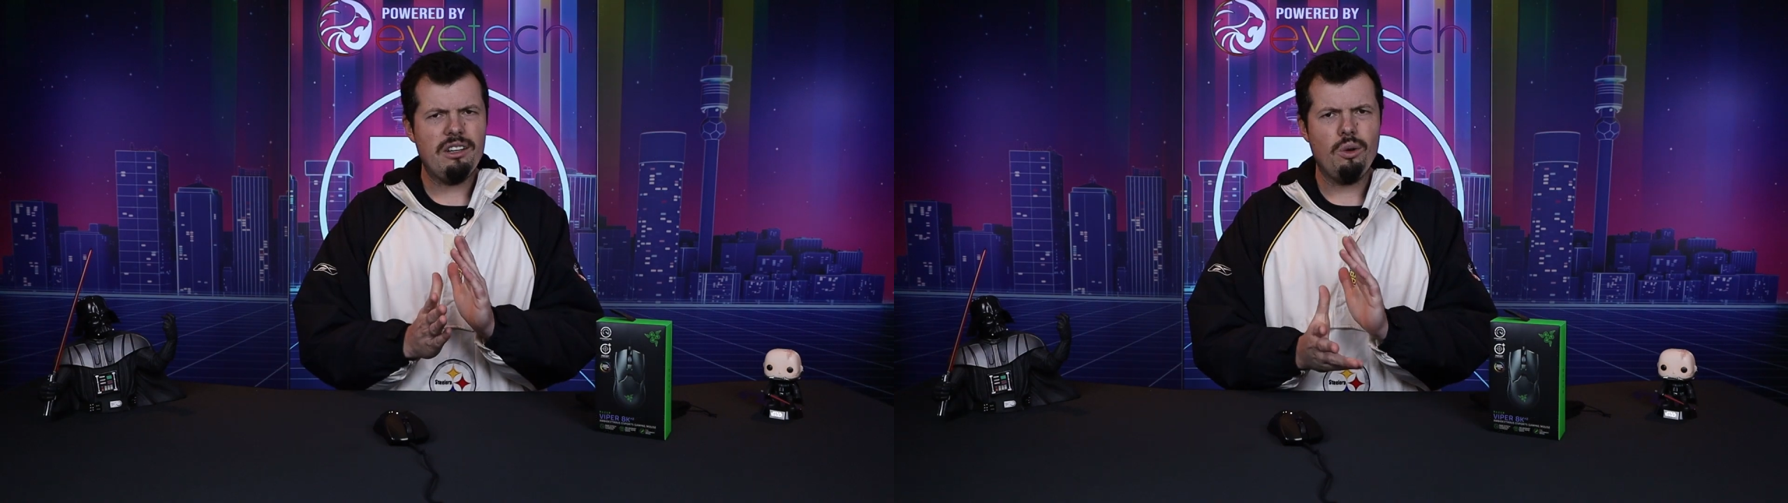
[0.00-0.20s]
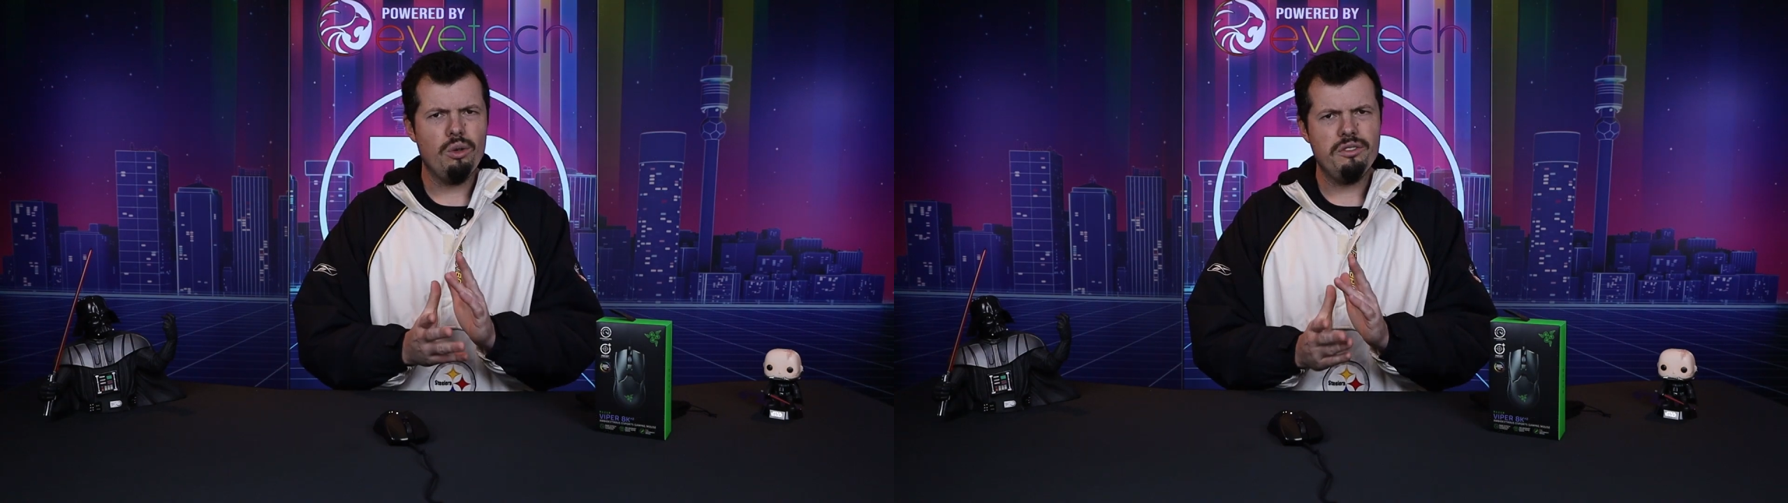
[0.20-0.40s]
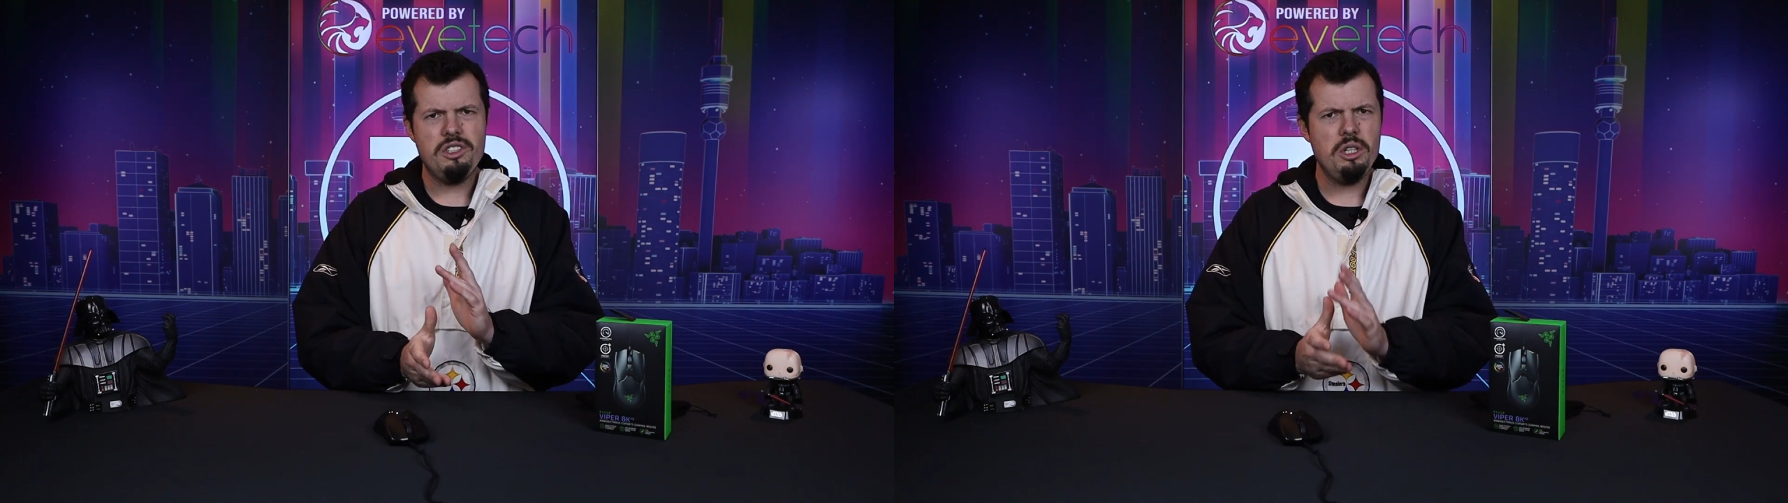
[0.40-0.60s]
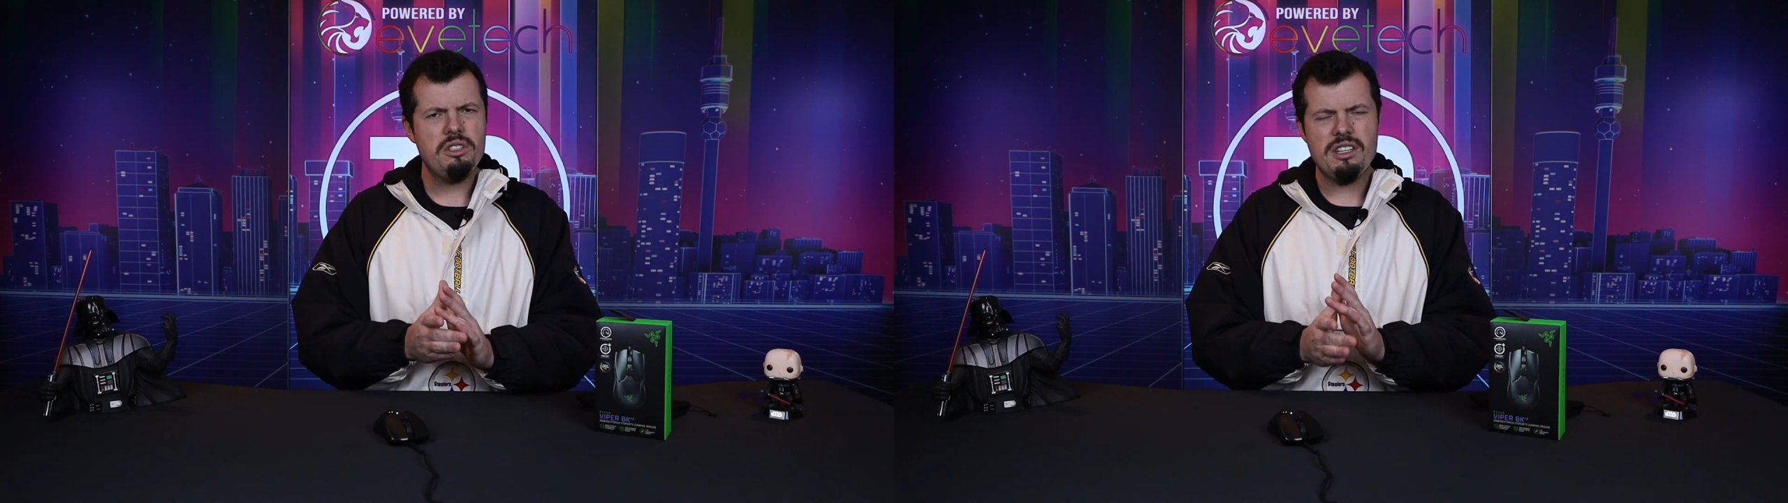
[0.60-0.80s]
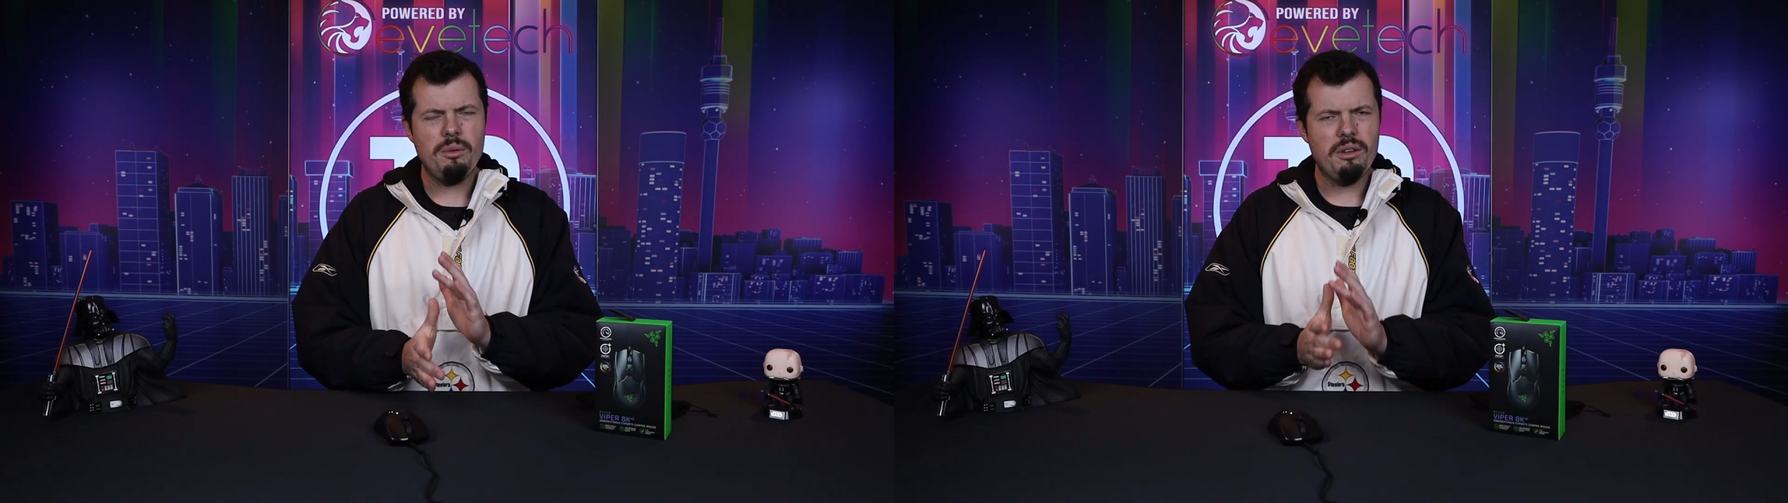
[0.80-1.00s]
and Call of
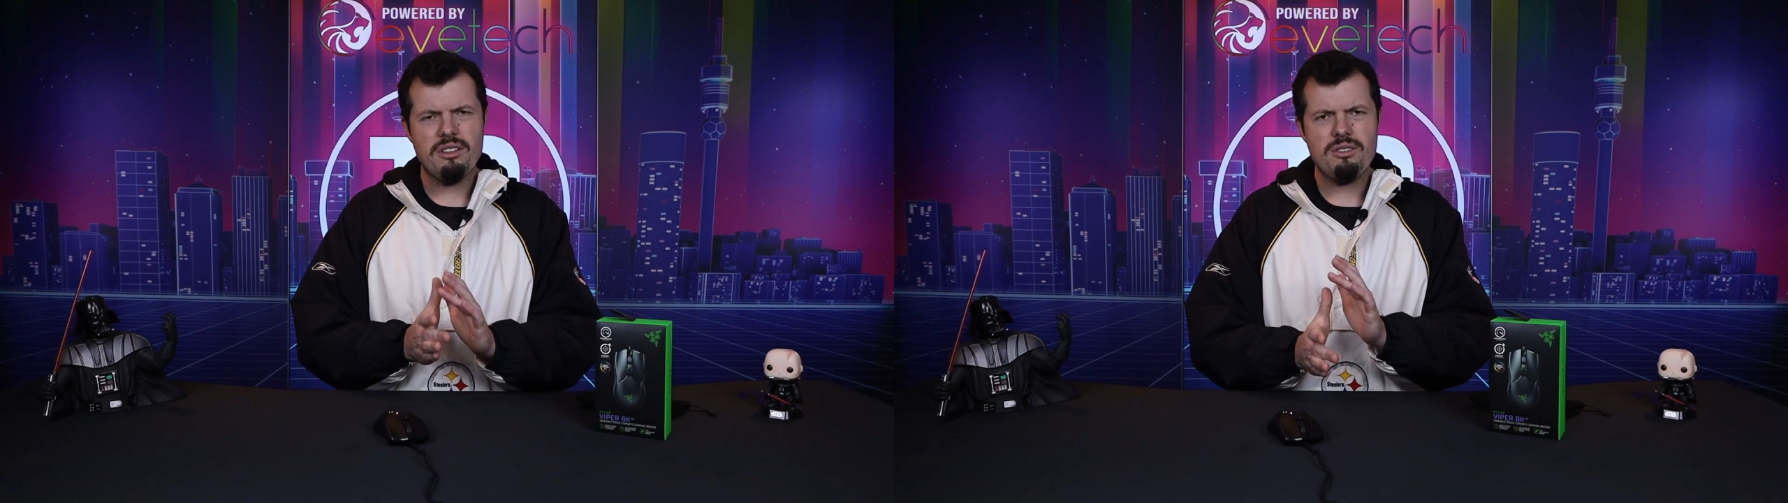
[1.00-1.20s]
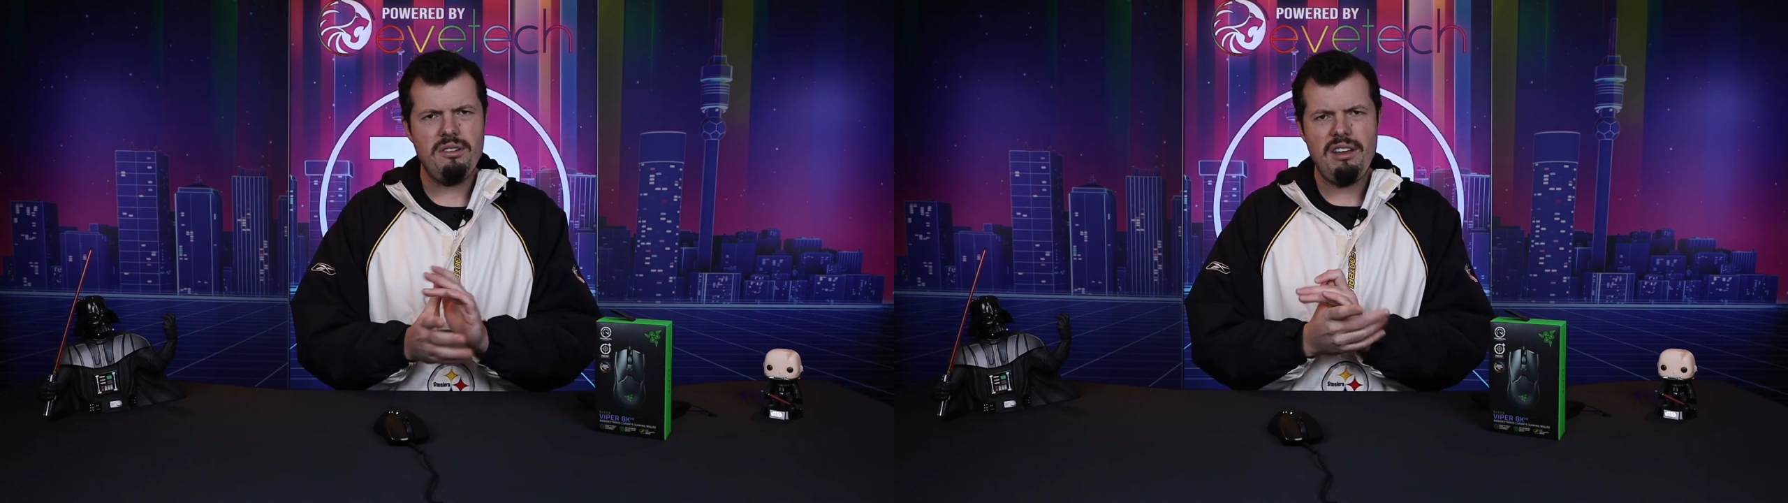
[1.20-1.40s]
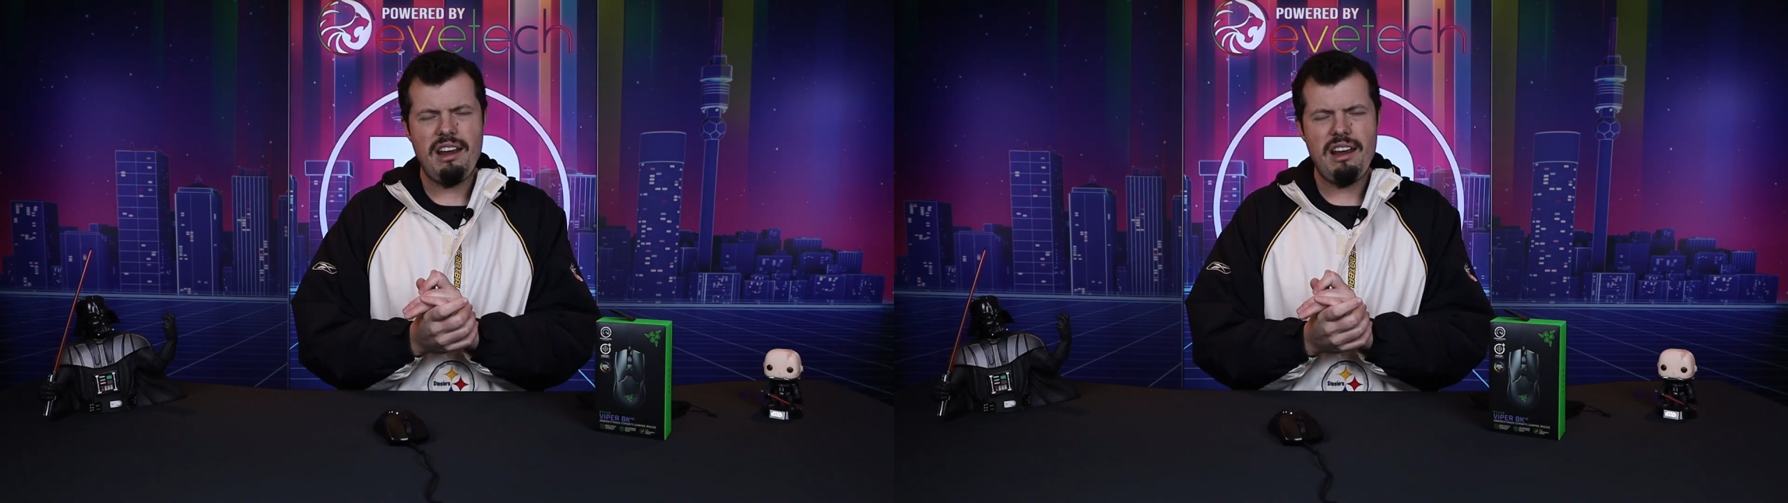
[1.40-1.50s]
Duty were the two